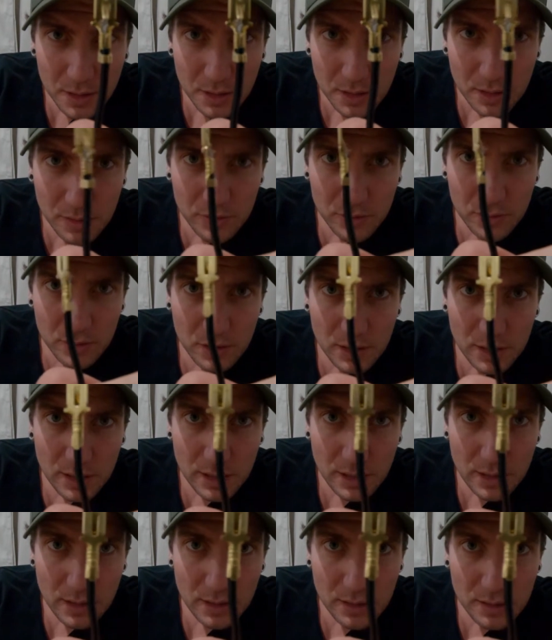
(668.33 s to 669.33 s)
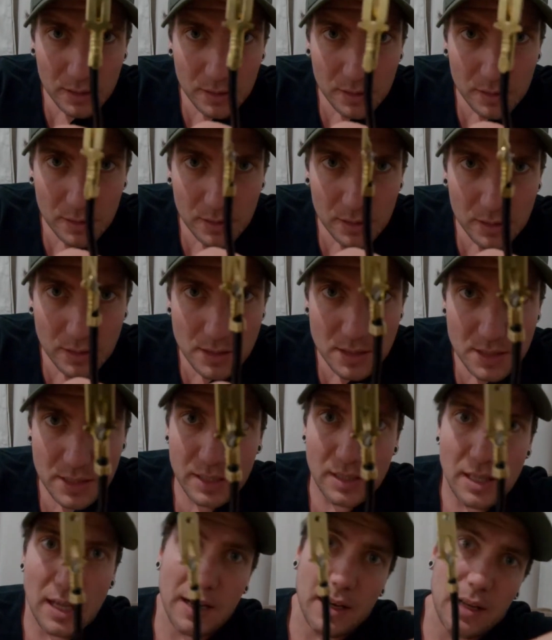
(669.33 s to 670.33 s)
If you can see
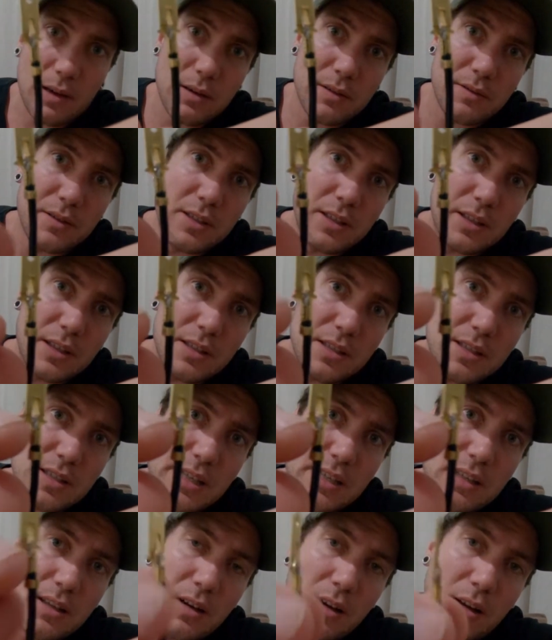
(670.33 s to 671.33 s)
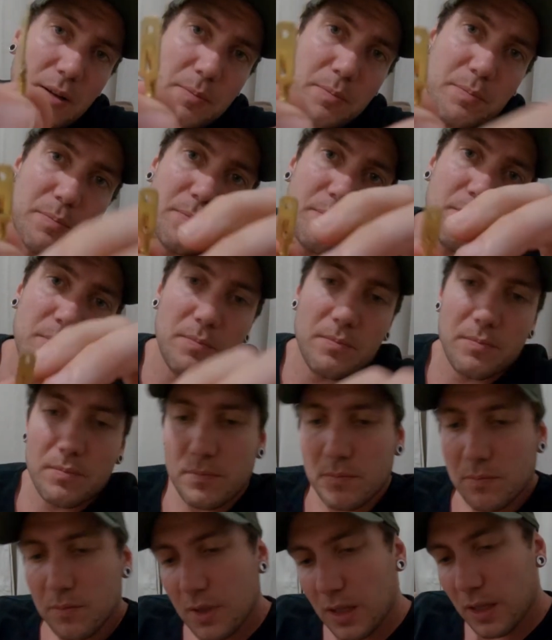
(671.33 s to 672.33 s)
that, however, you can see that I've
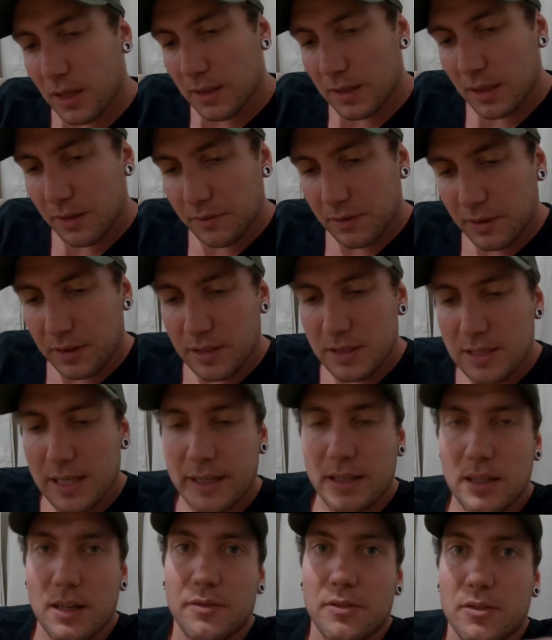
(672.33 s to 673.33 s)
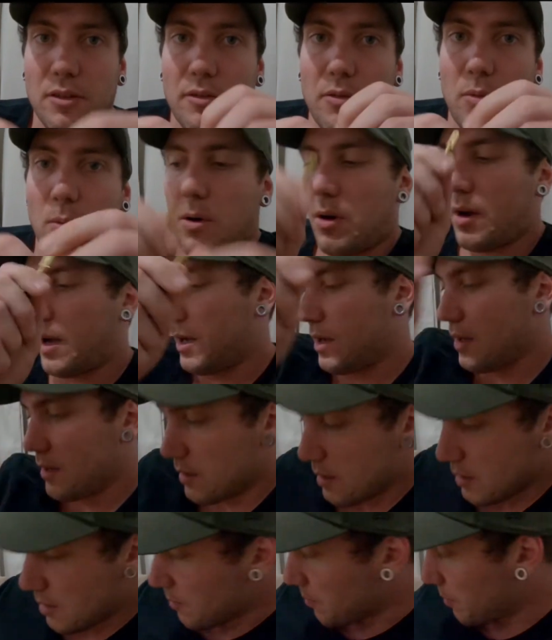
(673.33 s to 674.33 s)
definitely didn't take off enough wire,
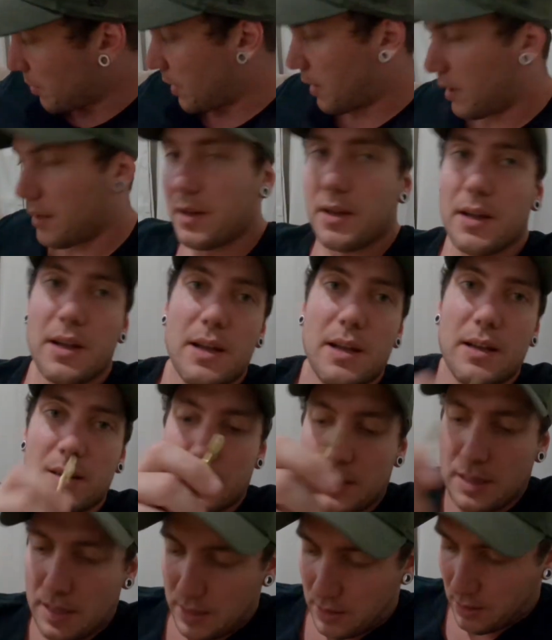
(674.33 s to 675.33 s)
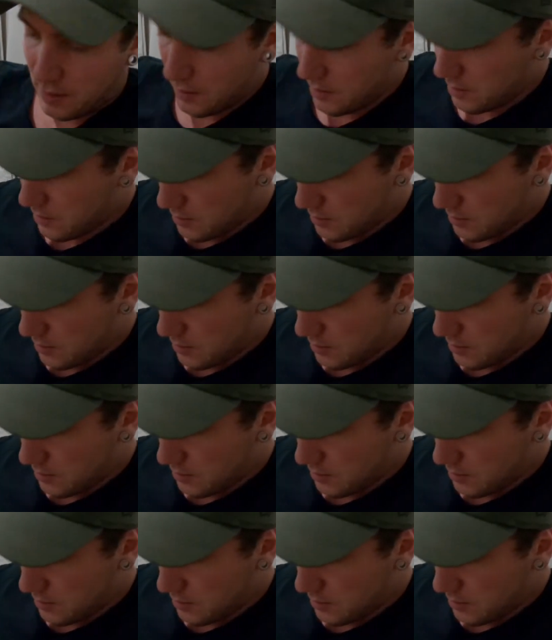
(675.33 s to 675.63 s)
but now